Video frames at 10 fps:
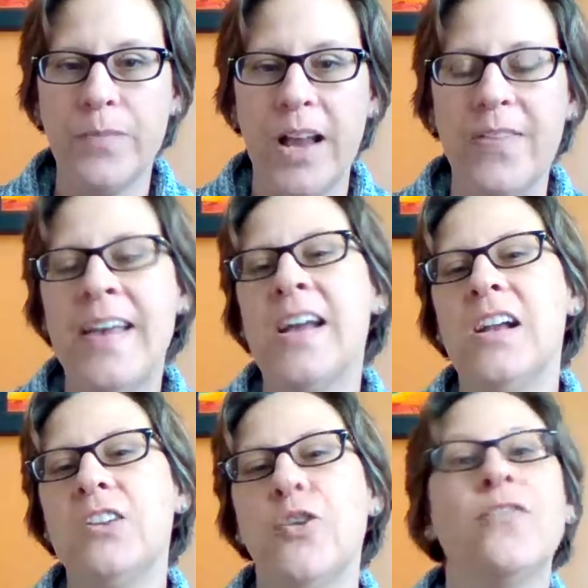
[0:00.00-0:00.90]
And
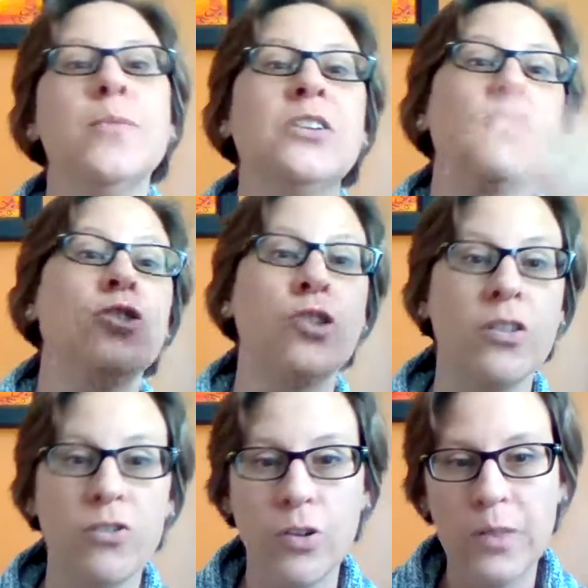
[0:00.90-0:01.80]
then you have to make sure your
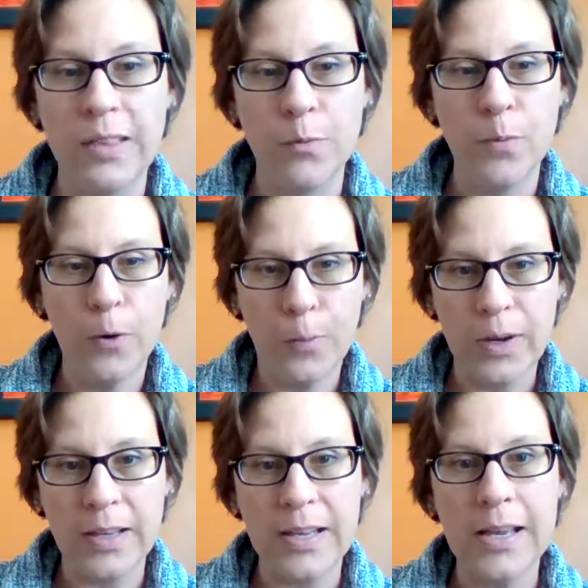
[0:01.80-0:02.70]
adults are using them
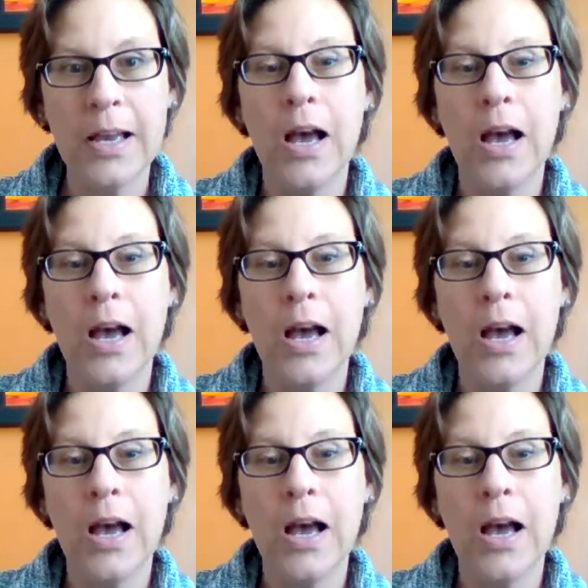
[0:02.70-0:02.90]
appropriately.